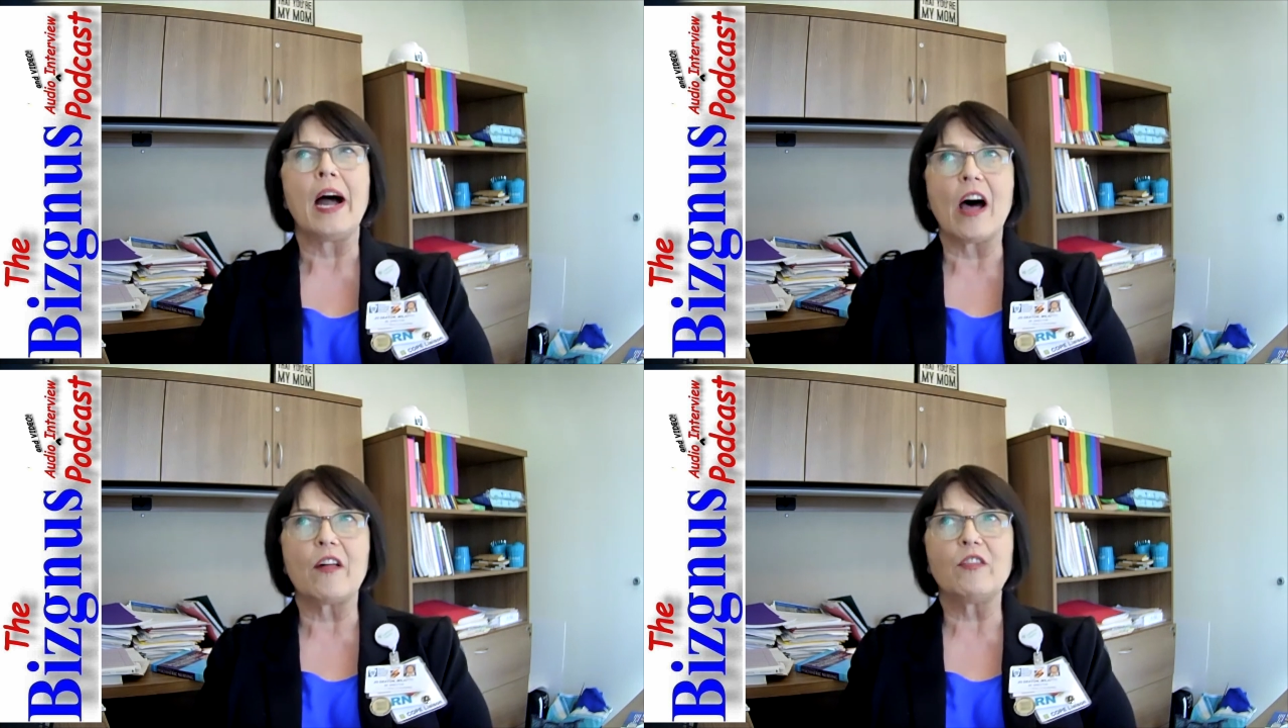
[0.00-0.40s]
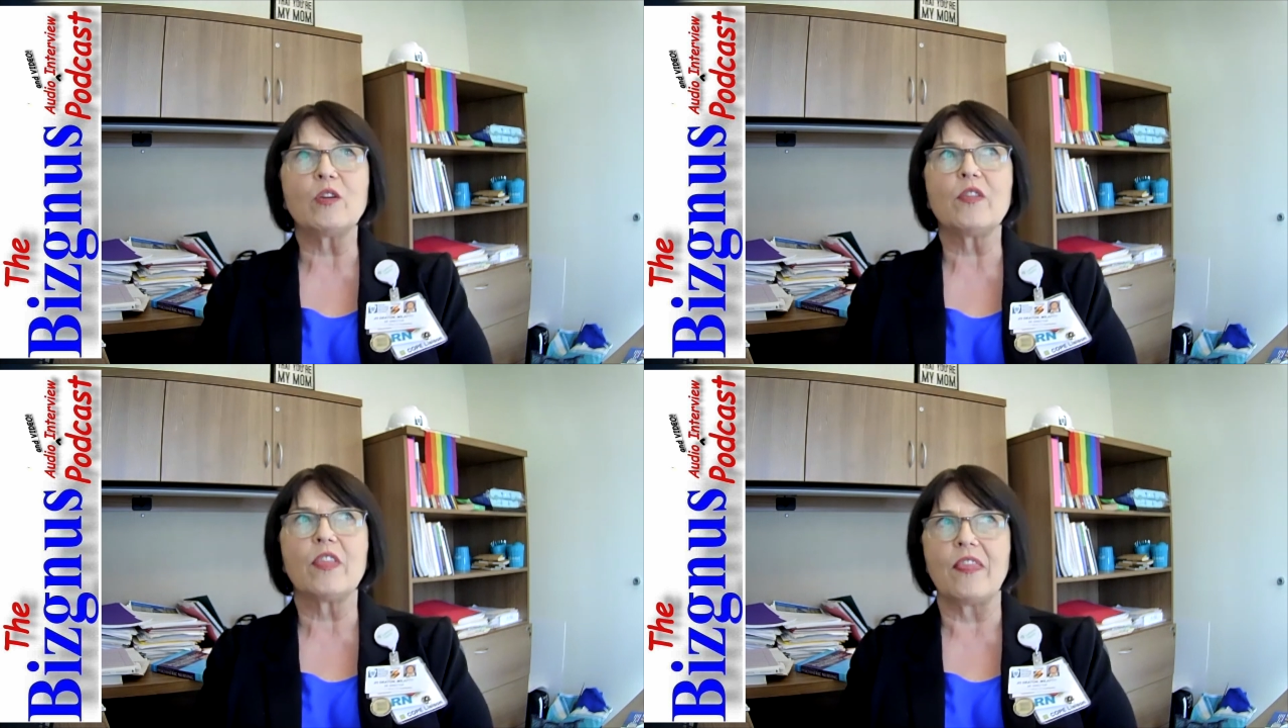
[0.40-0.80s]

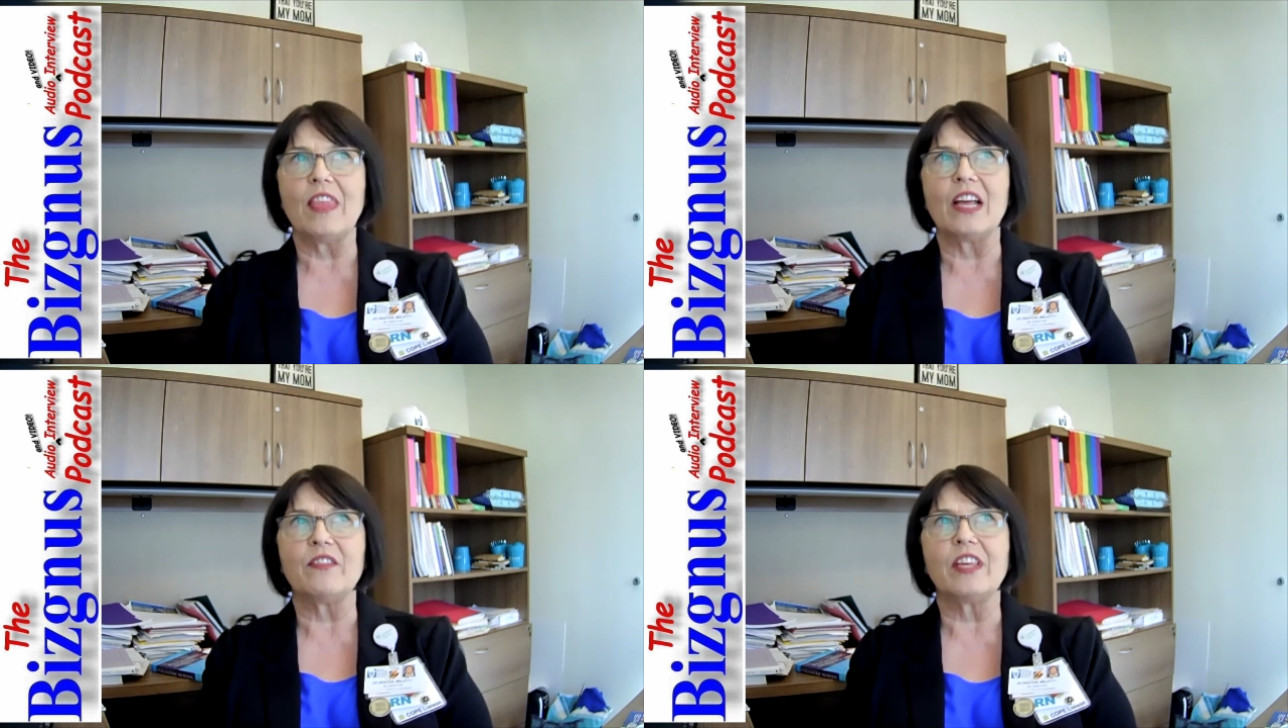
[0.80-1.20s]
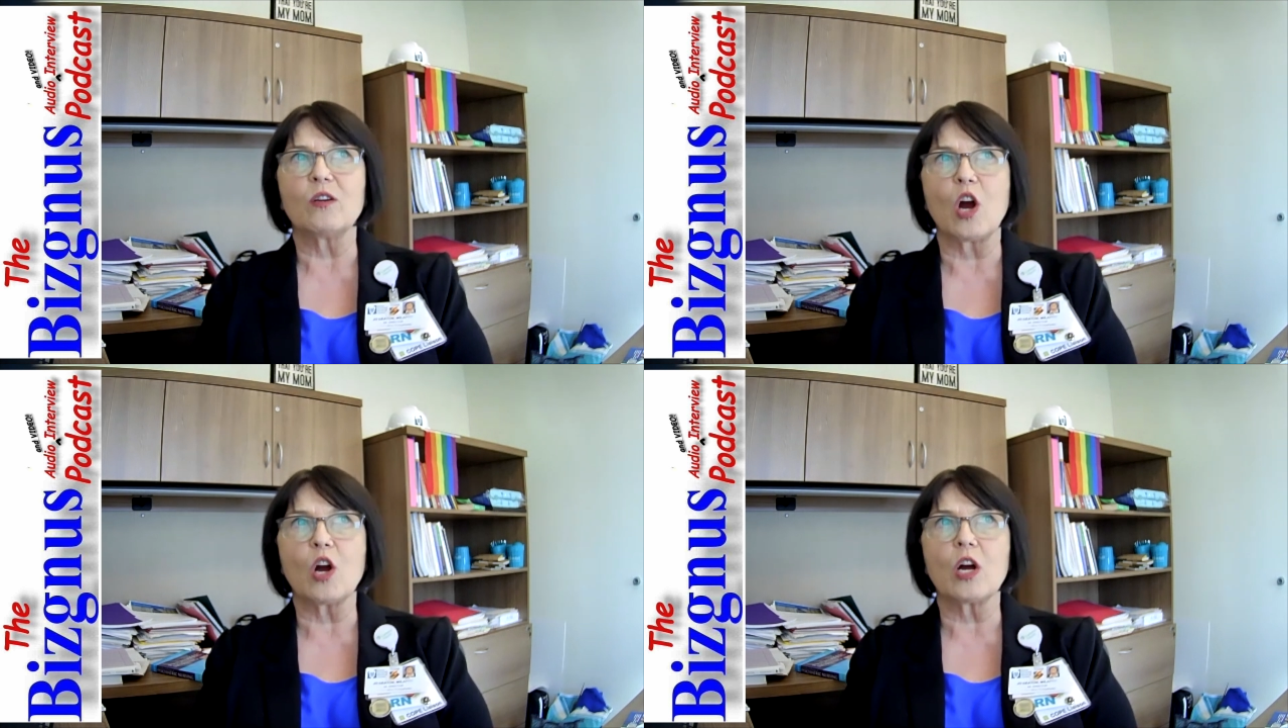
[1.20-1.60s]
Other than that, there
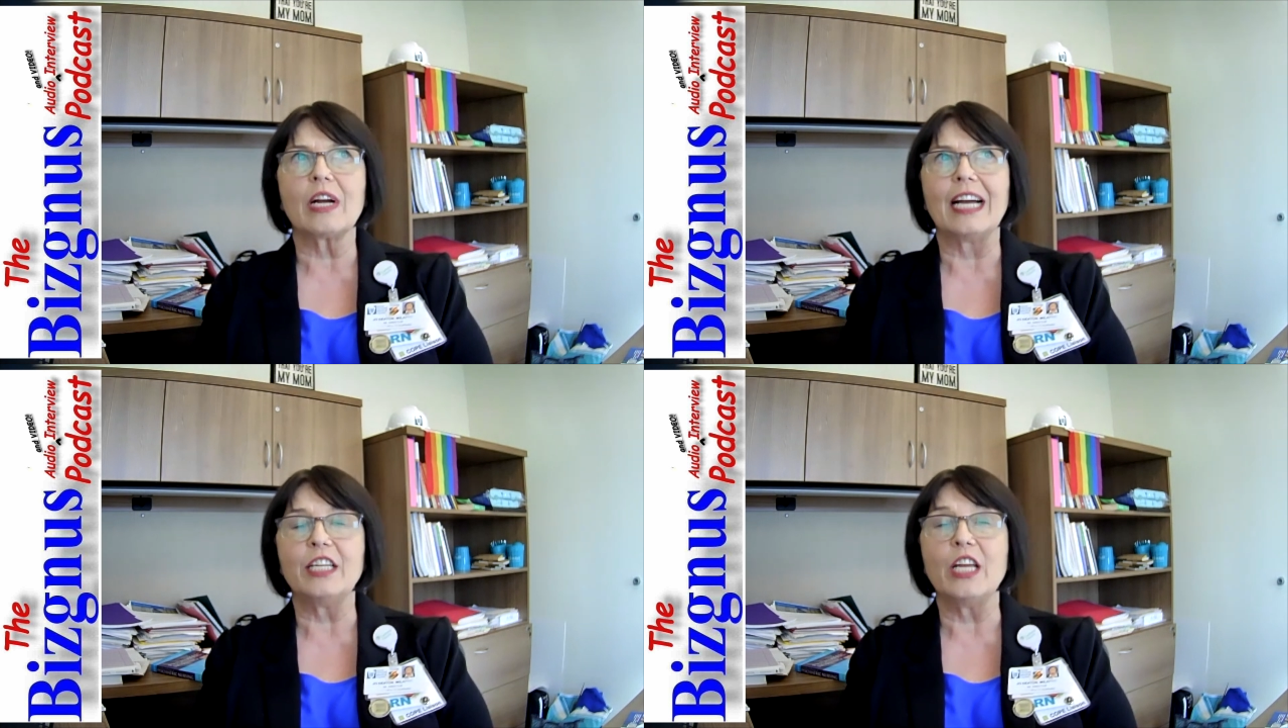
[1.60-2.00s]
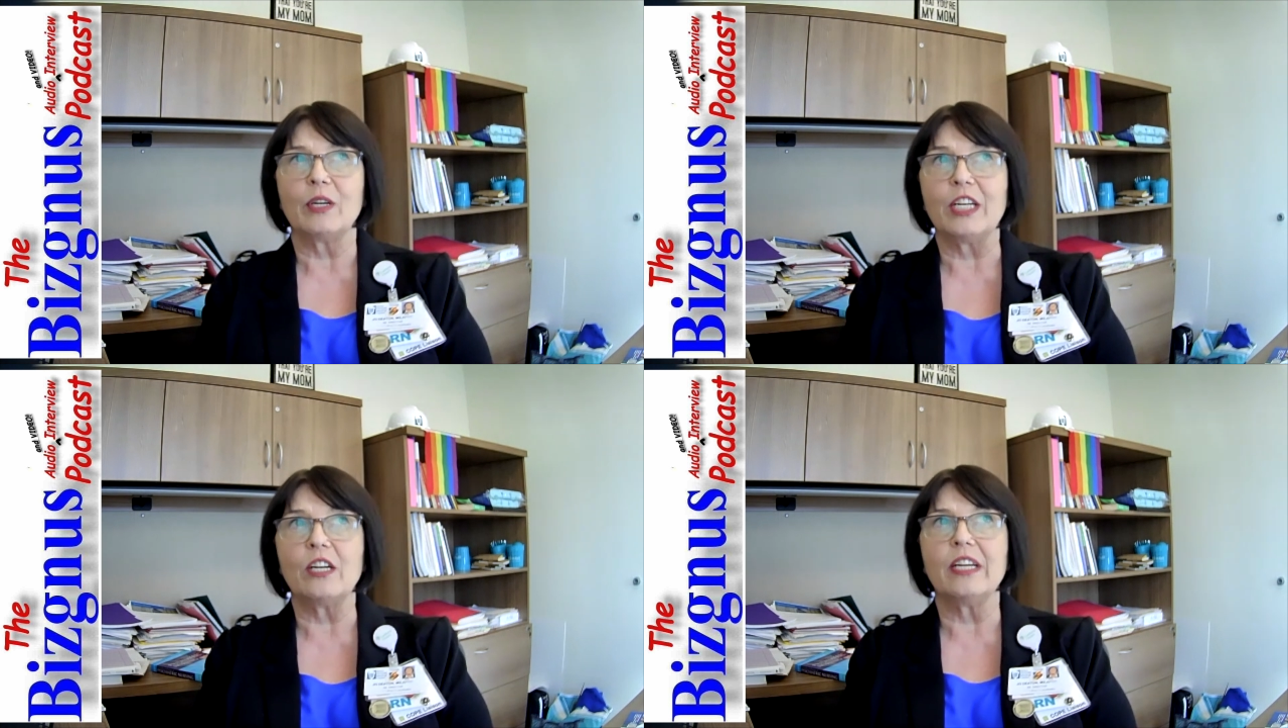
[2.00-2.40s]
are, I know
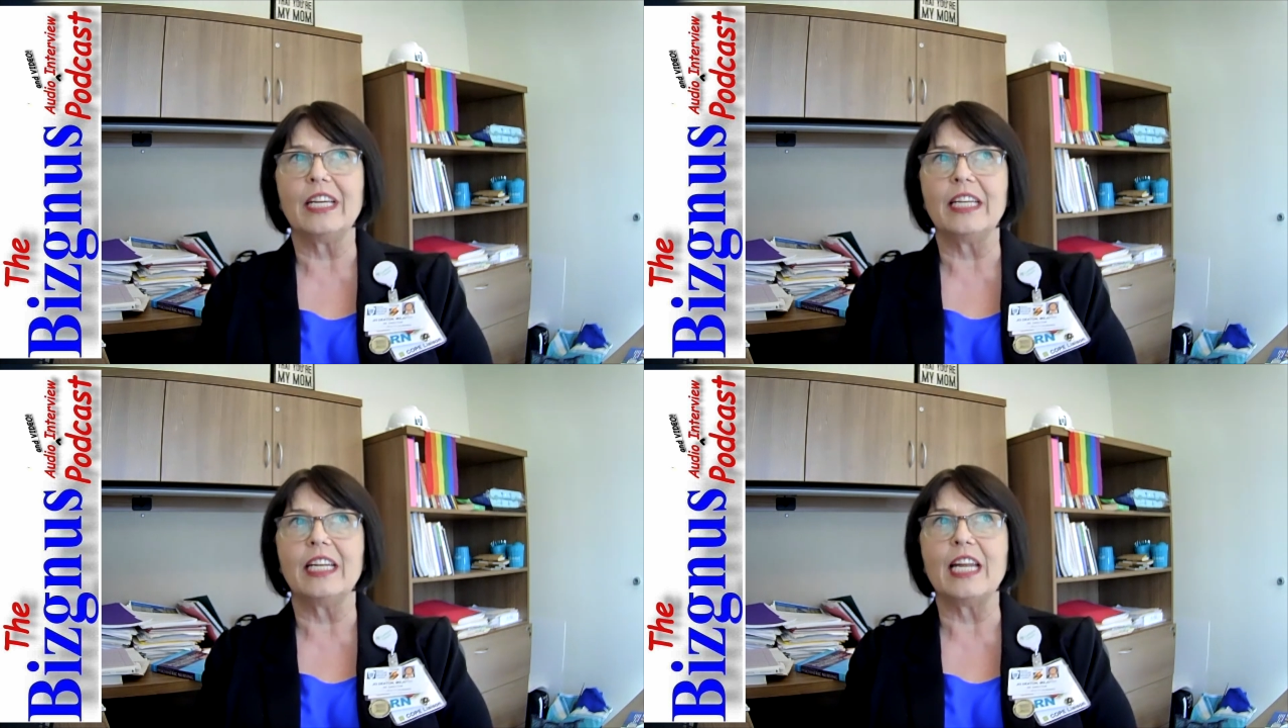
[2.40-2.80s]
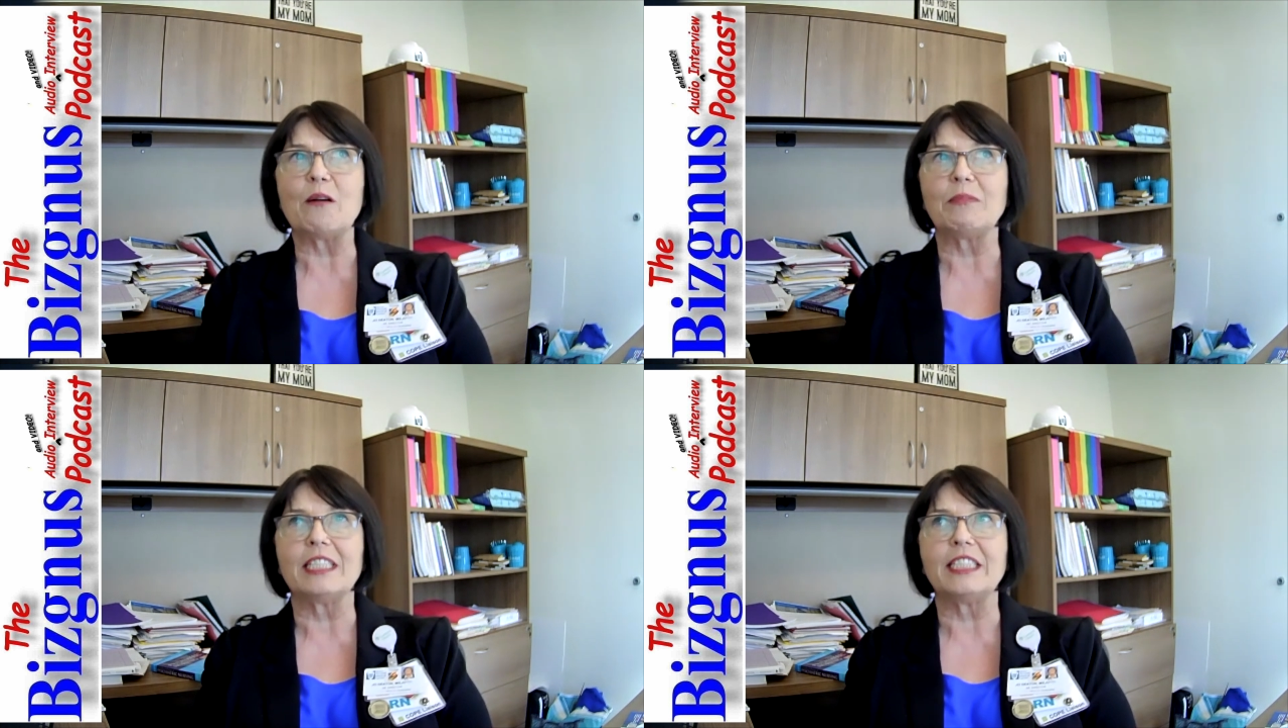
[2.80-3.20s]
in
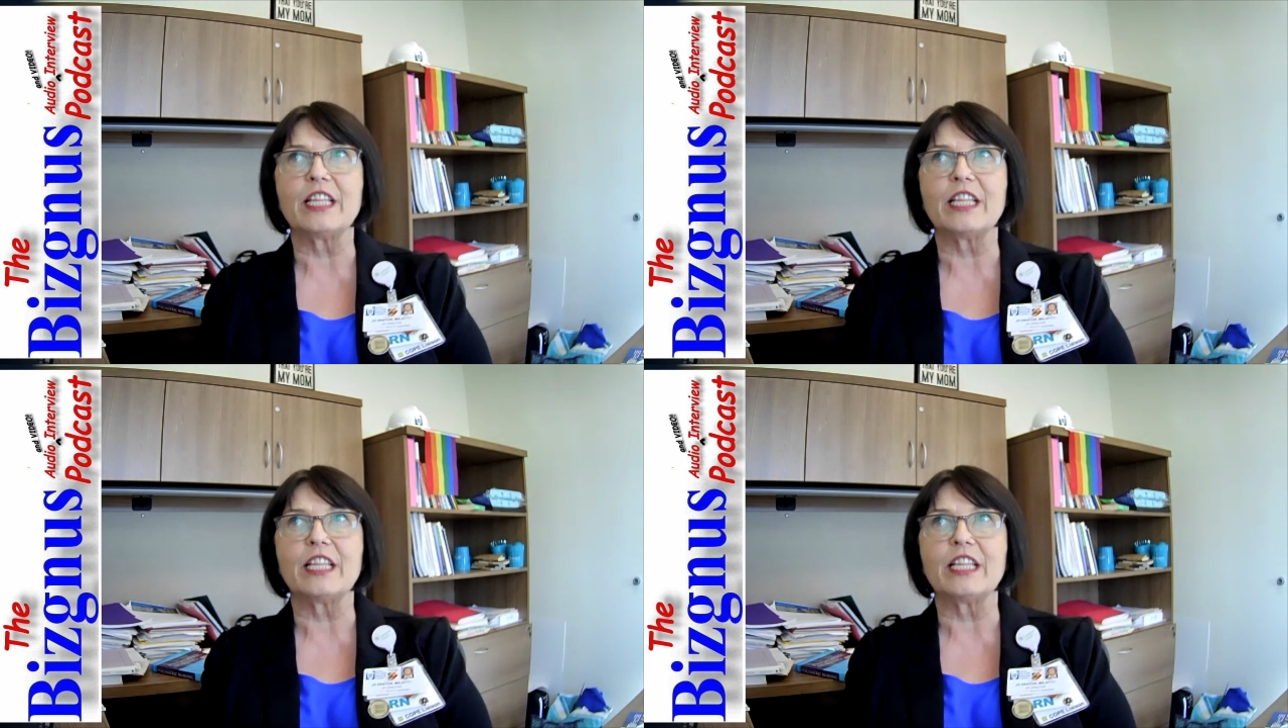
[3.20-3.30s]
Annapolis,